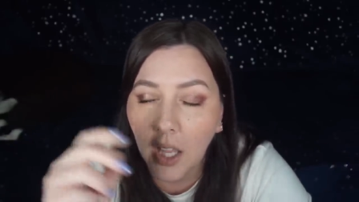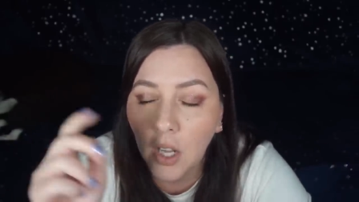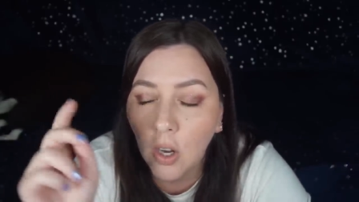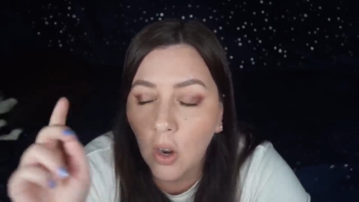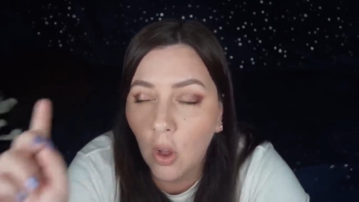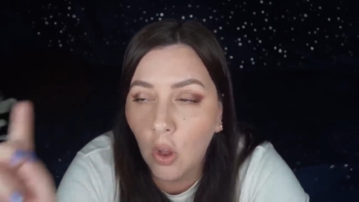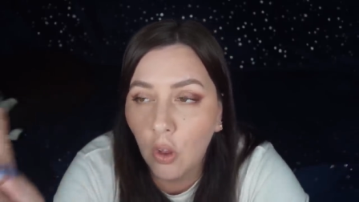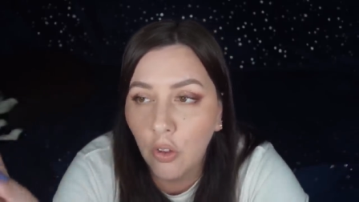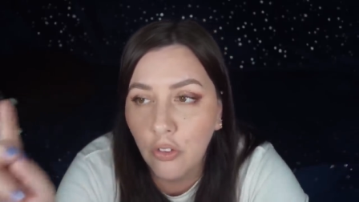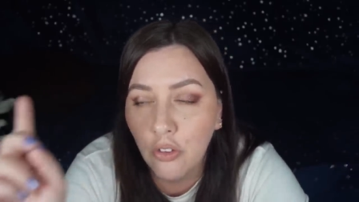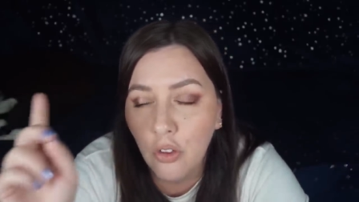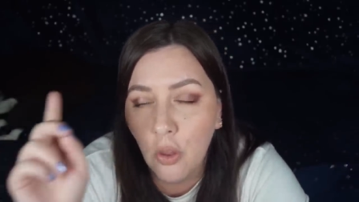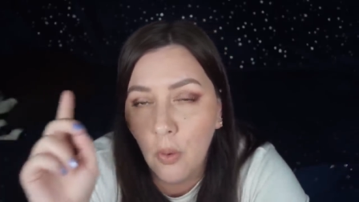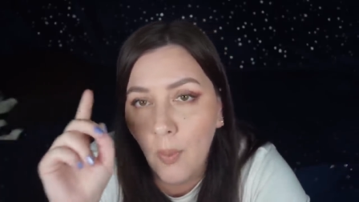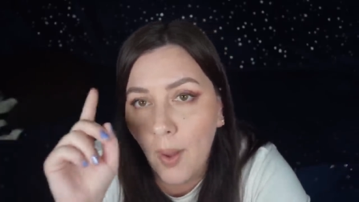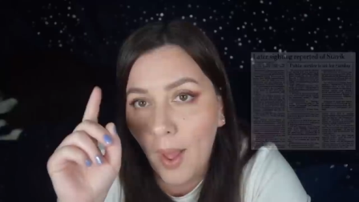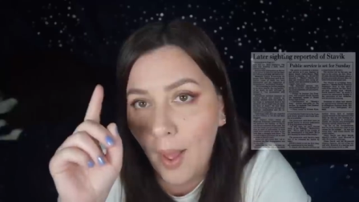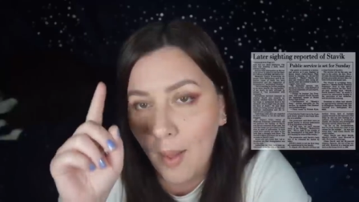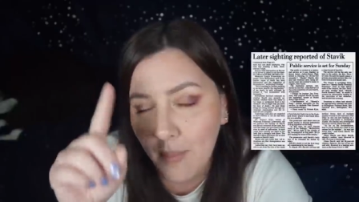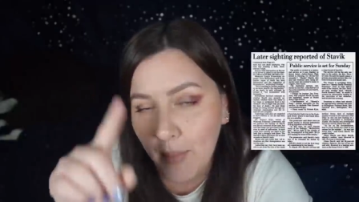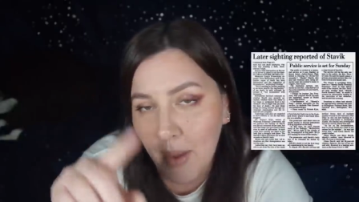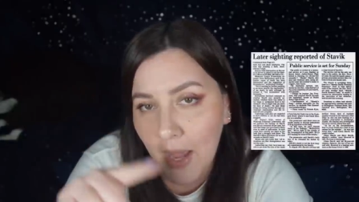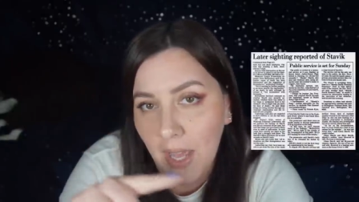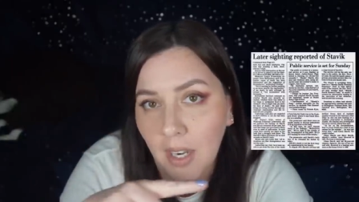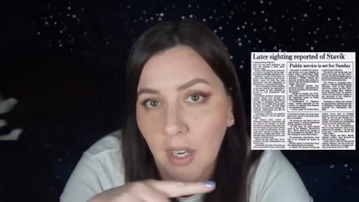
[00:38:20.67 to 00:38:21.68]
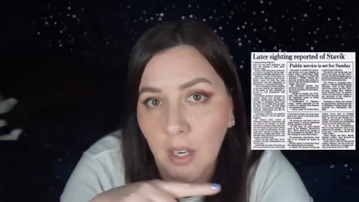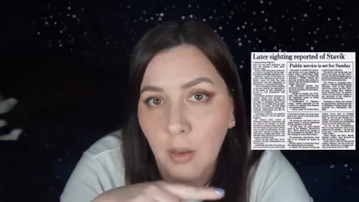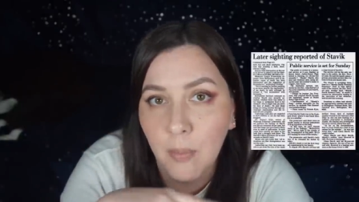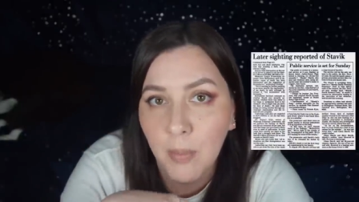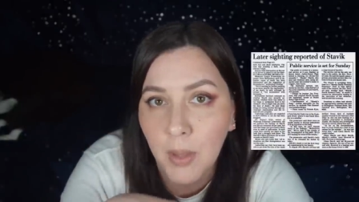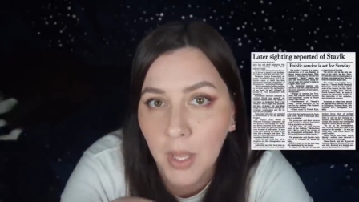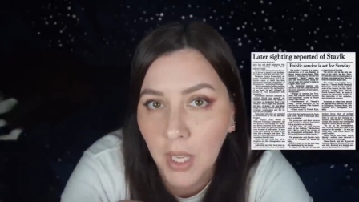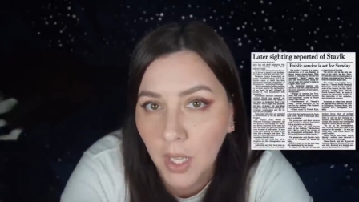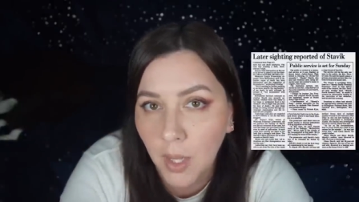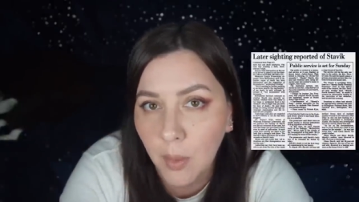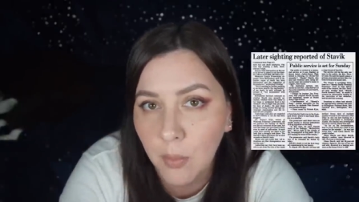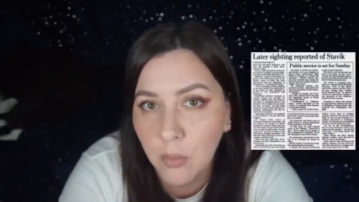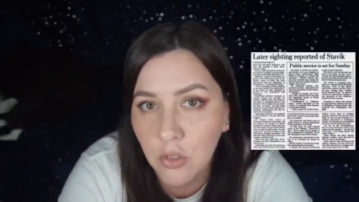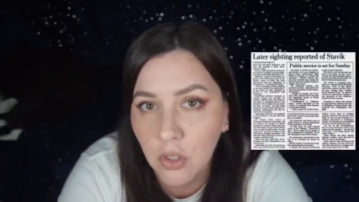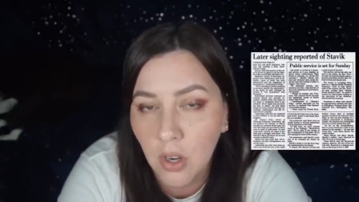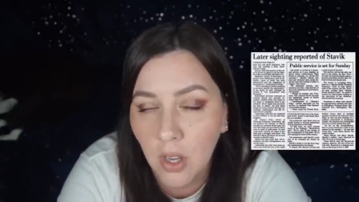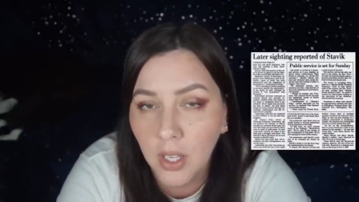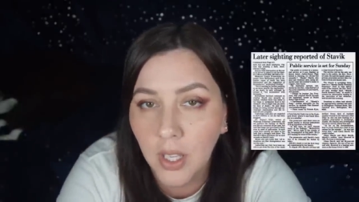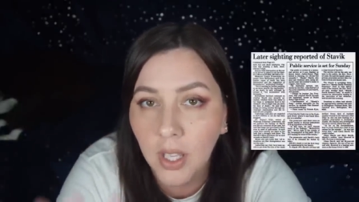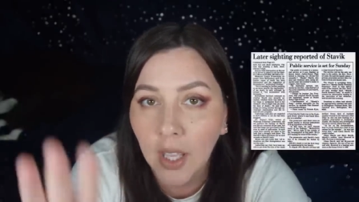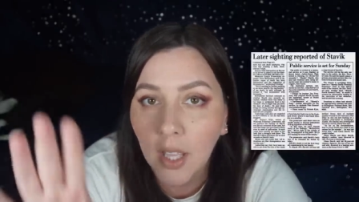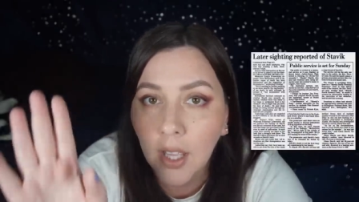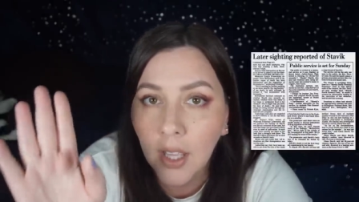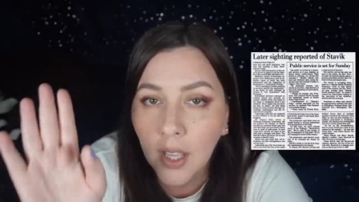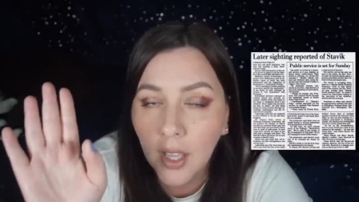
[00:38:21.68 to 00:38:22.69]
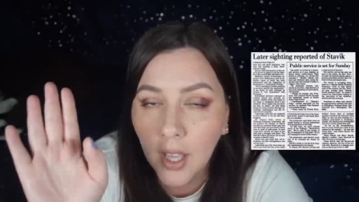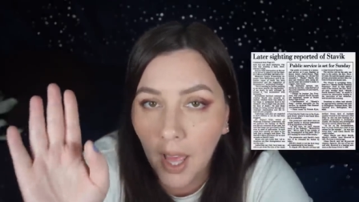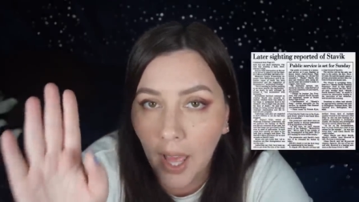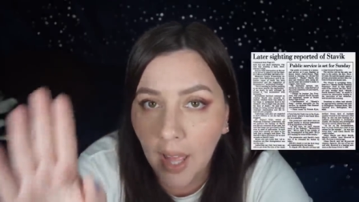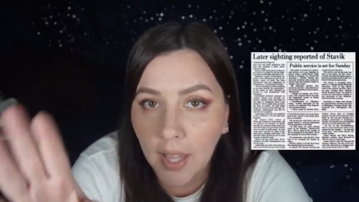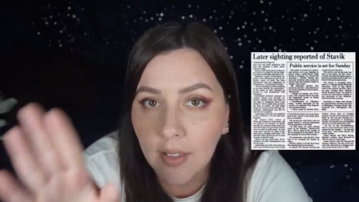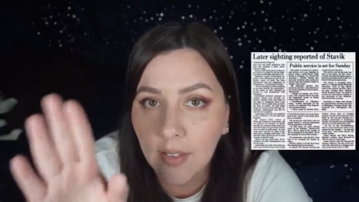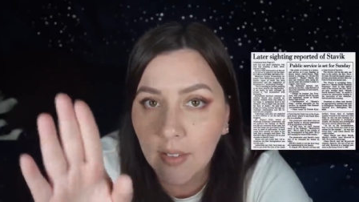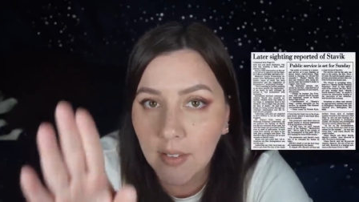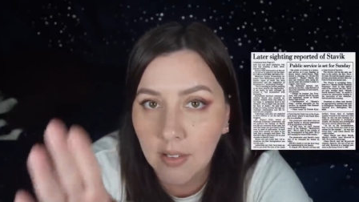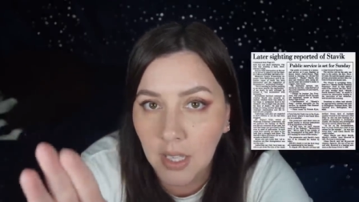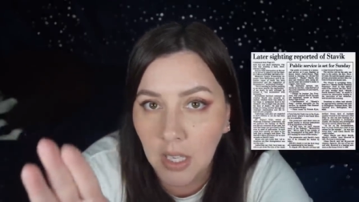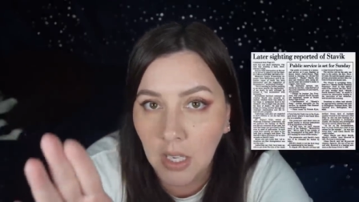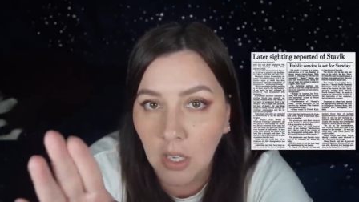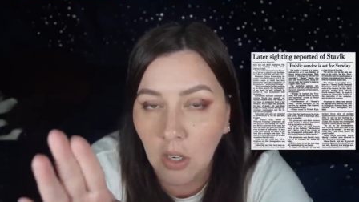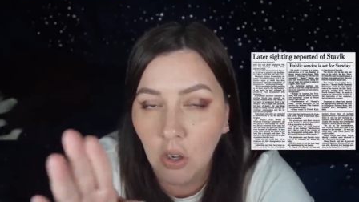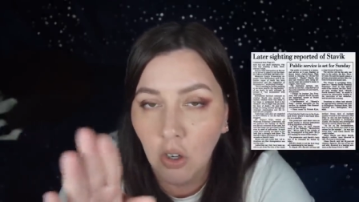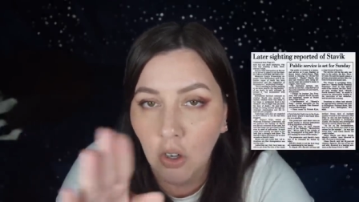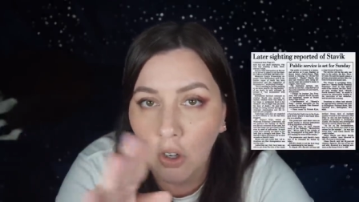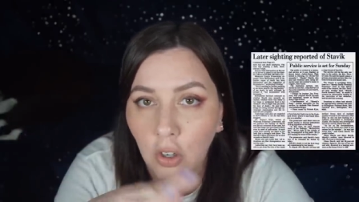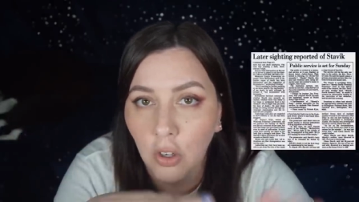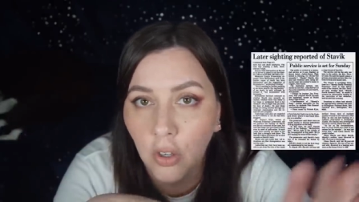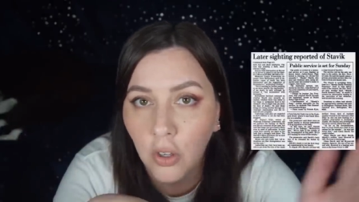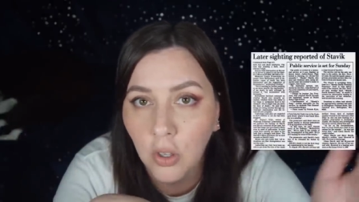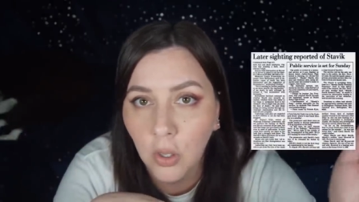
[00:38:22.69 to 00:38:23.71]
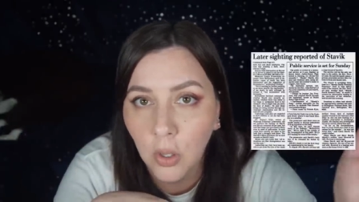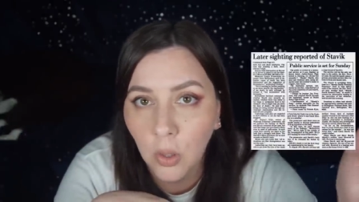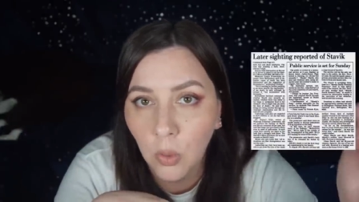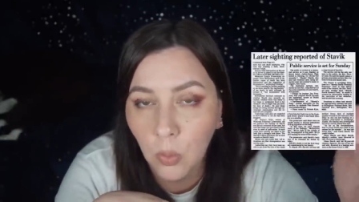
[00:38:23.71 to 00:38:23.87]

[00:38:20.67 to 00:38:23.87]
And also a man in a pickup truck had seen her